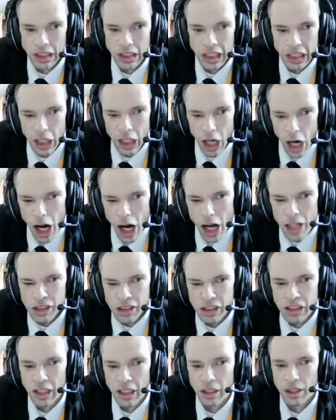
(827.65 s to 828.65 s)
The
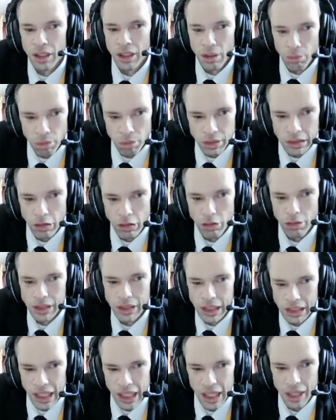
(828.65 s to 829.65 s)
answer was
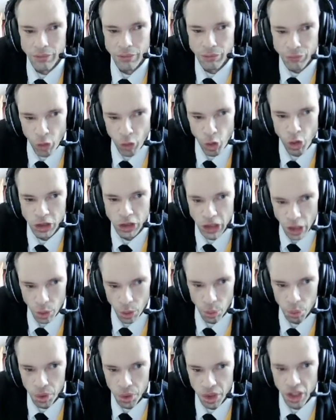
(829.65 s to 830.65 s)
already there for
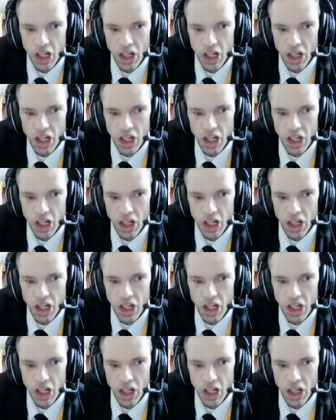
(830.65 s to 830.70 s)
you.